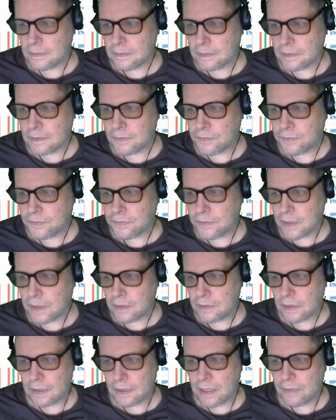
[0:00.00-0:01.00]
it's
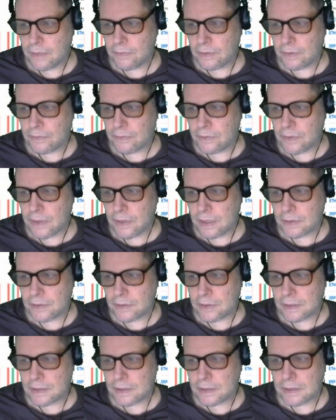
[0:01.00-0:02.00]
found a level of around
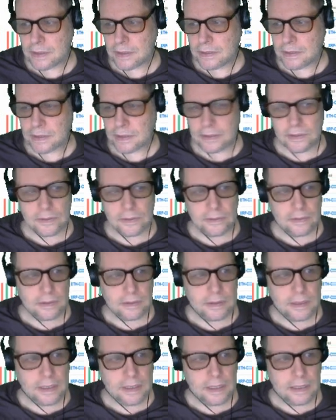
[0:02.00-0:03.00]

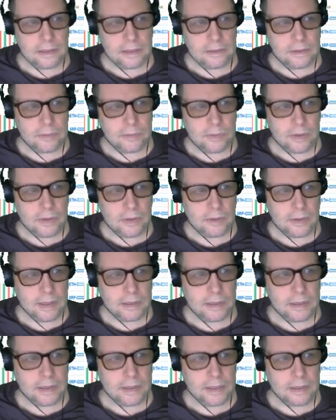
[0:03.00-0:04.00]
66.13, somewhere
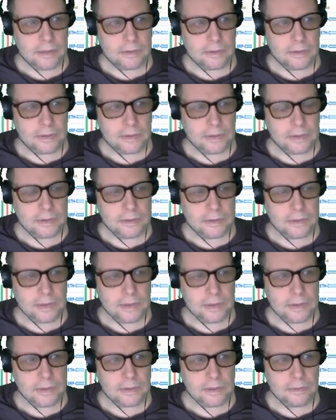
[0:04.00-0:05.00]
around there, or
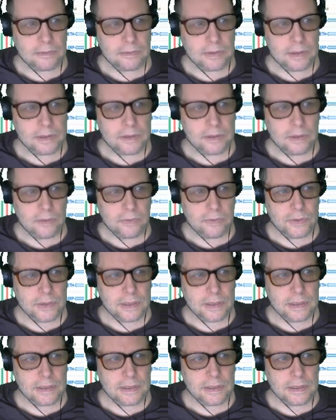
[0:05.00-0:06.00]
just over
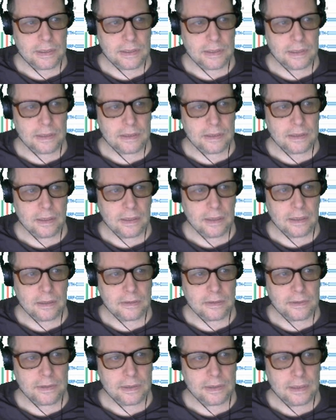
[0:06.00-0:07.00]

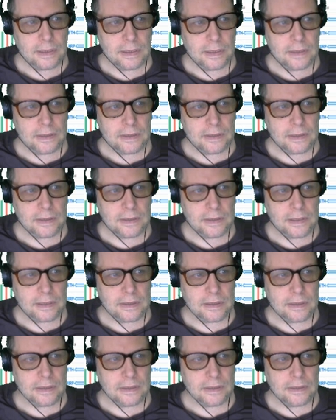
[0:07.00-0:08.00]
$66.
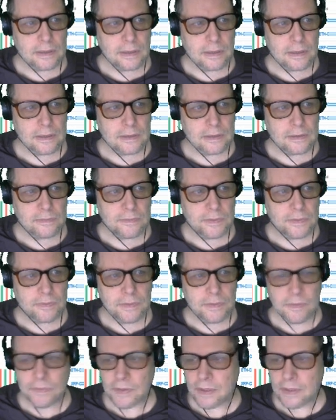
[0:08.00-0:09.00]

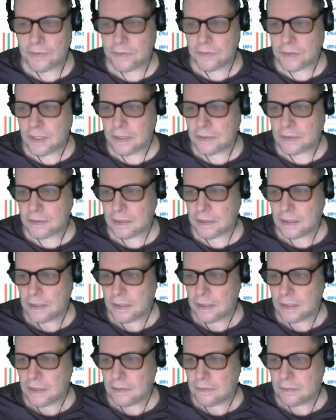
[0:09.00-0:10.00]
$66.55
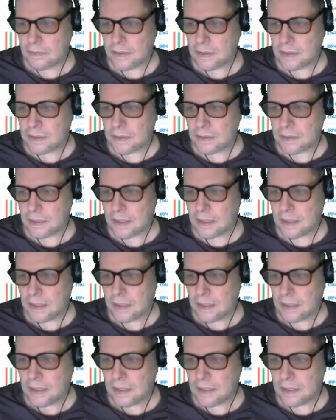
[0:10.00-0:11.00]
right today.
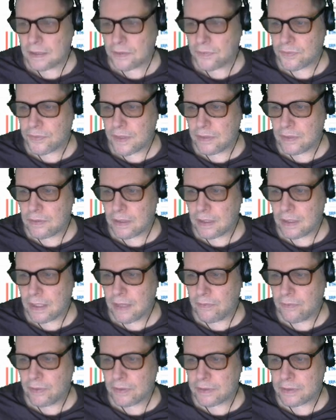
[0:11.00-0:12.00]
And it's found a
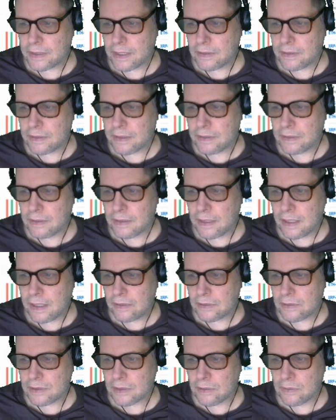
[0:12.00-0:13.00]
level down here, and
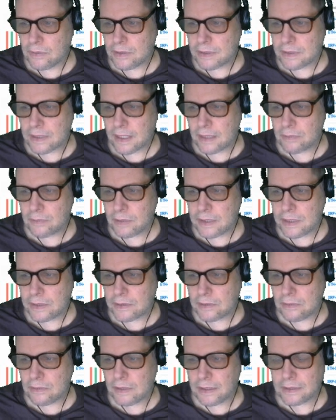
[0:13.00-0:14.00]
now it's going sideways
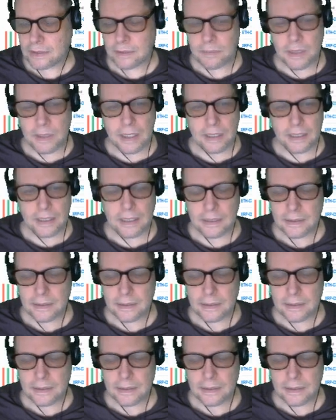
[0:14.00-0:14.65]
too, like the market.